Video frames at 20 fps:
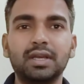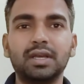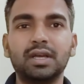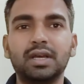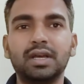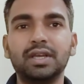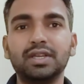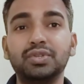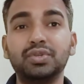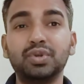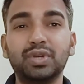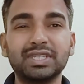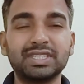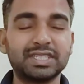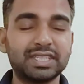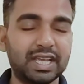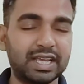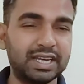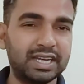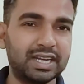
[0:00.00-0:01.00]

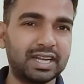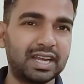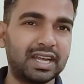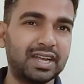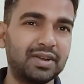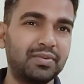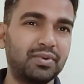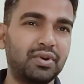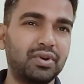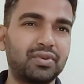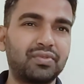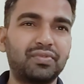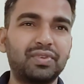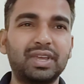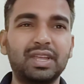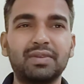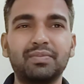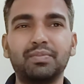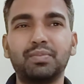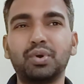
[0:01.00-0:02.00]
US-China trade war,
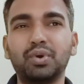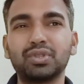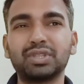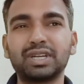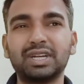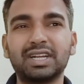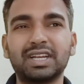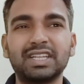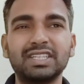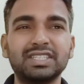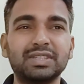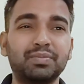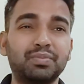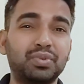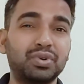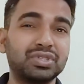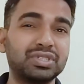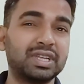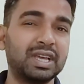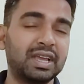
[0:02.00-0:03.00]
where both countries
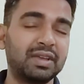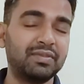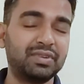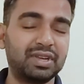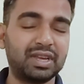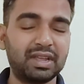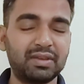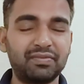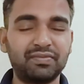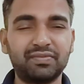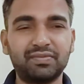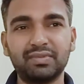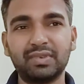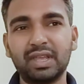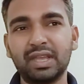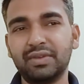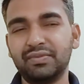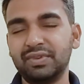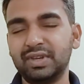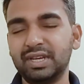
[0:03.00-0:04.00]
imposed
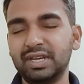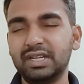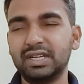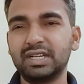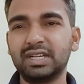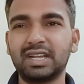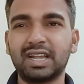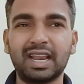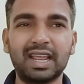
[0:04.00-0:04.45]
heavy